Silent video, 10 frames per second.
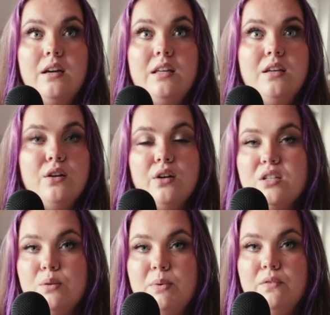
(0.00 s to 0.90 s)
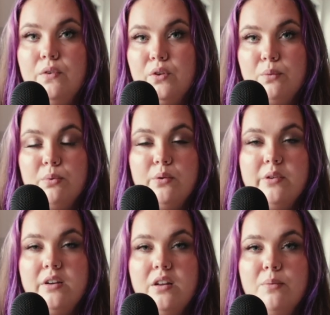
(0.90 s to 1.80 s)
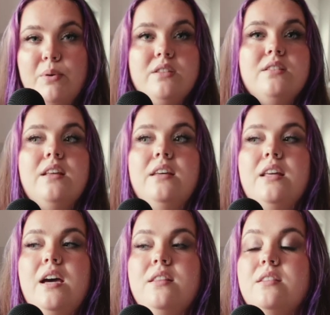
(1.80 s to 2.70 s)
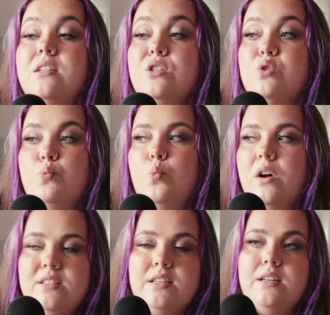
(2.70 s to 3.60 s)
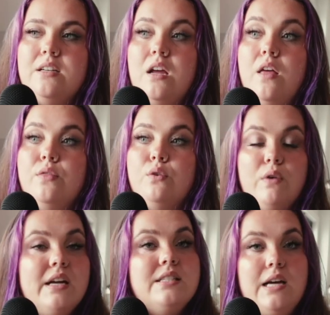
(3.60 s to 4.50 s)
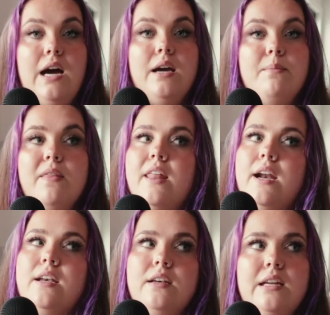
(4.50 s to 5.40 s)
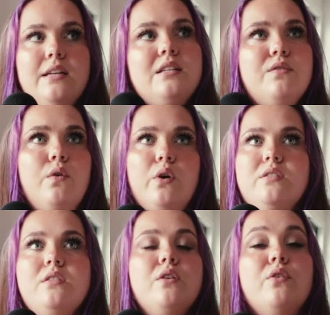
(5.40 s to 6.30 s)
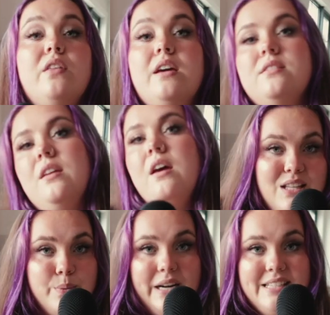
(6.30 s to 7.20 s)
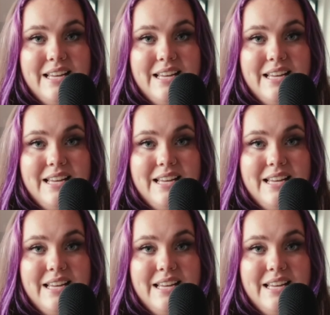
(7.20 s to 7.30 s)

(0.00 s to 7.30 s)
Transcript: eager to be vulnerable with another person like that, that it just wasn't the right time and that I needed to focus on other things. That's when I